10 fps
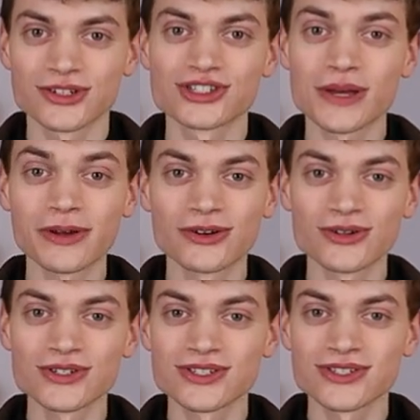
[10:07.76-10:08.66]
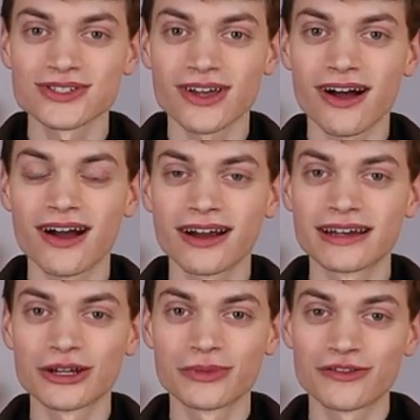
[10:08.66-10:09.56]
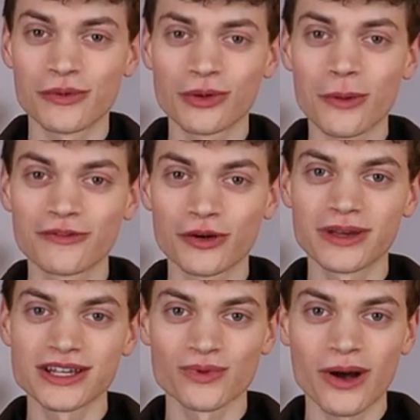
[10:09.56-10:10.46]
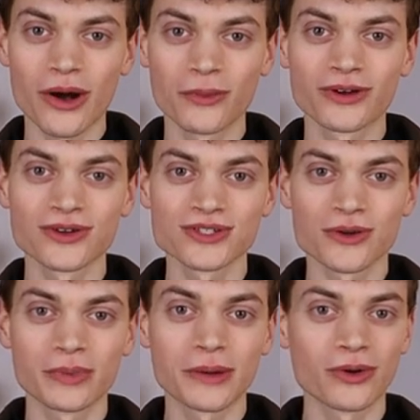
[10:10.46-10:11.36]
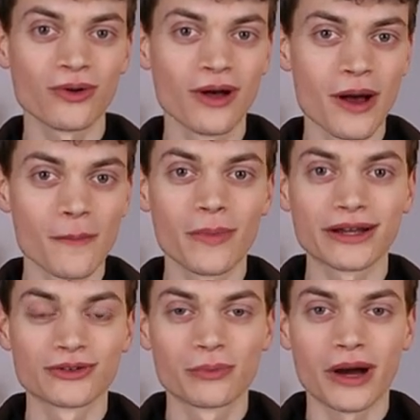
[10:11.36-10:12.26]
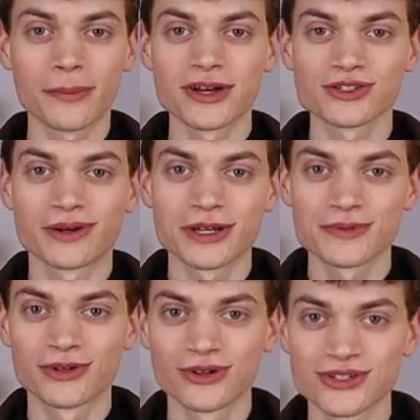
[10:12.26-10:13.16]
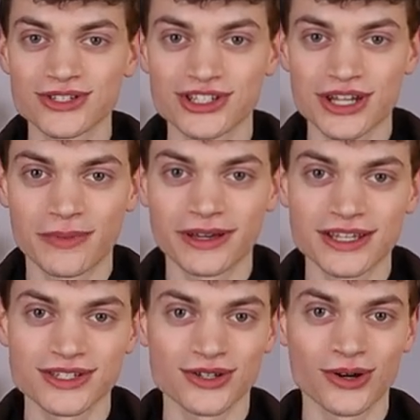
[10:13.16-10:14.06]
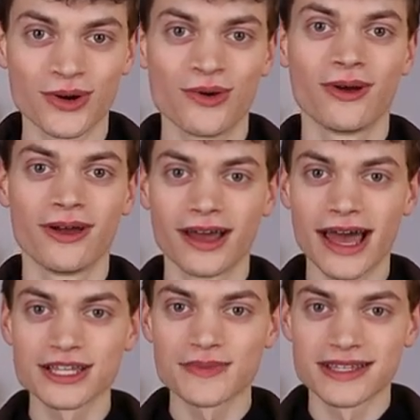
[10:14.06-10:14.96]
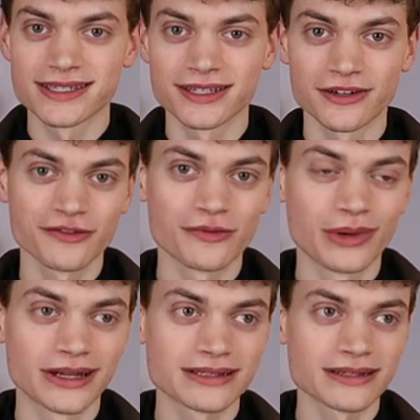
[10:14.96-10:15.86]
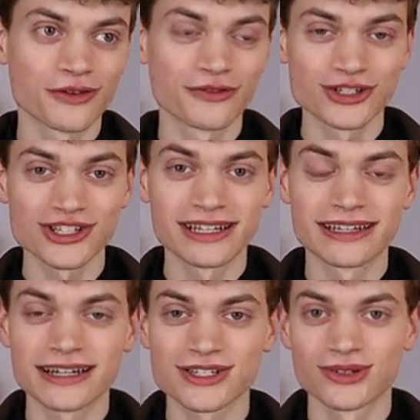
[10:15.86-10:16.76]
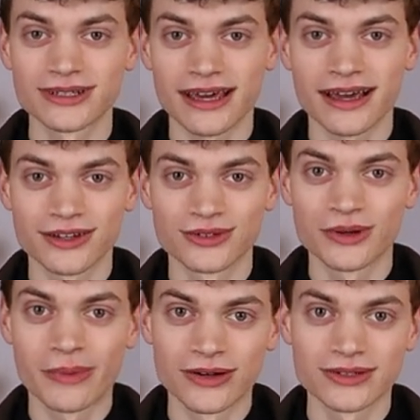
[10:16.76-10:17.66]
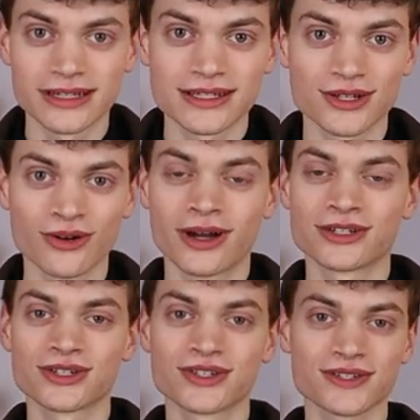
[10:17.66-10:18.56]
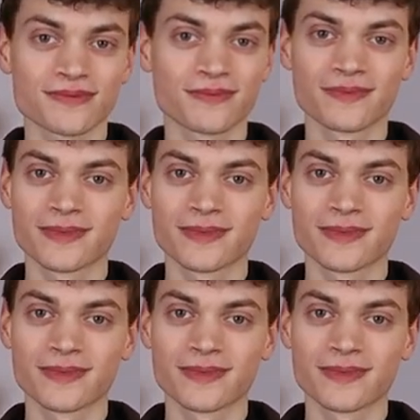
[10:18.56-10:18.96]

so shipping costs are a little bit of a problem for me as well because some people might not buy my ceramics because the shipping is so expensive but unfortunately there's nothing that I can do about that so I just